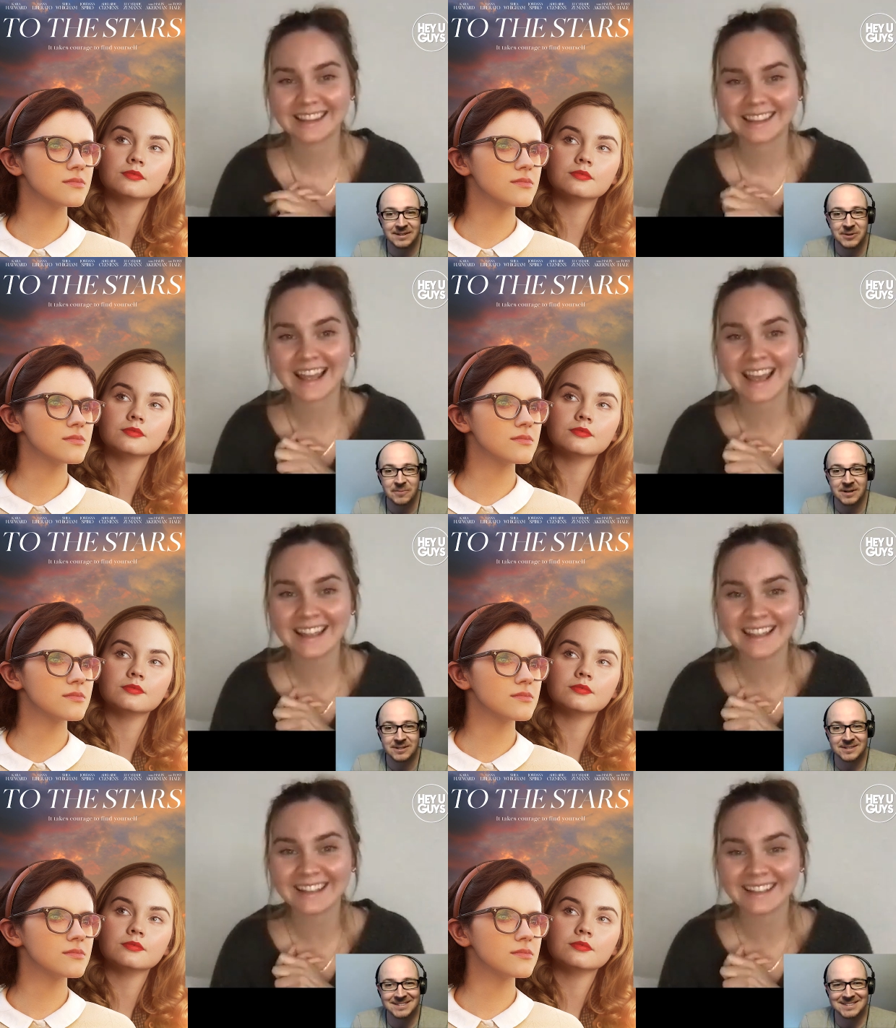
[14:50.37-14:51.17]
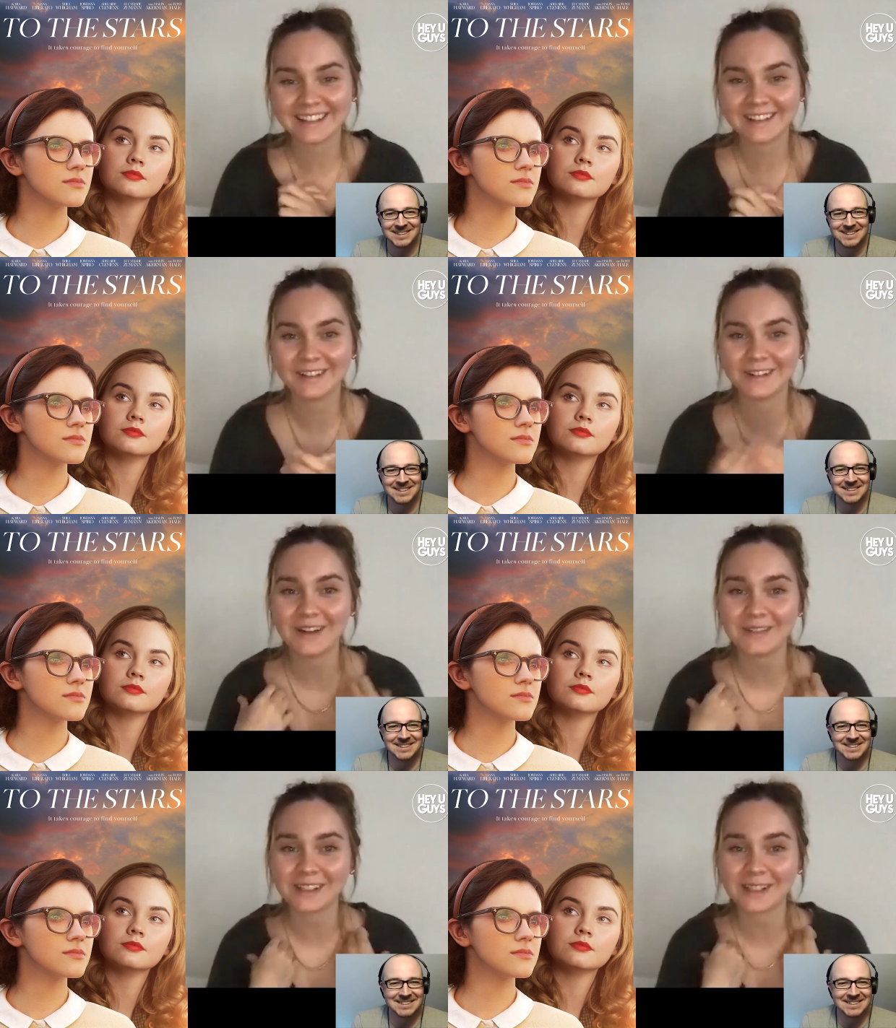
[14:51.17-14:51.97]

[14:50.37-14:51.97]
Speaker 1: you so much
Speaker 2: you. I really